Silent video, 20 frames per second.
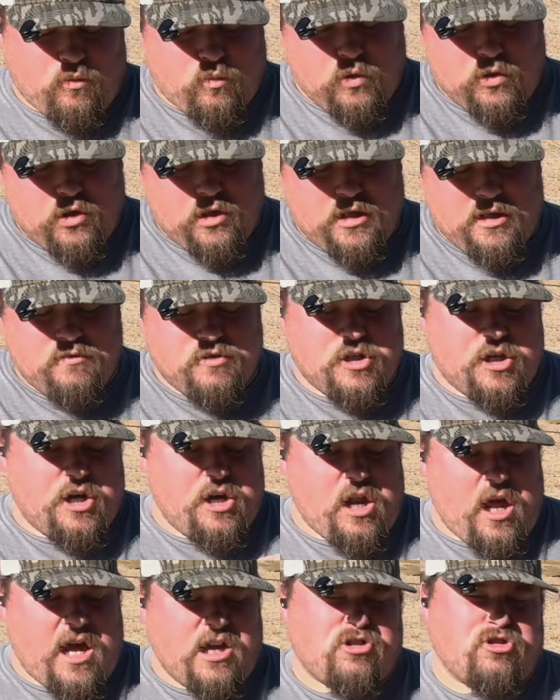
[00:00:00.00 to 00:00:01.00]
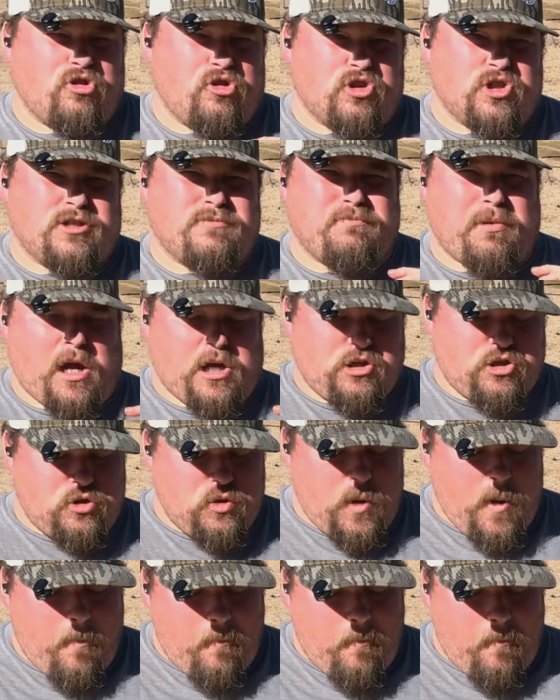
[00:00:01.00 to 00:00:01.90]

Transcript: really gives it a nice little spice to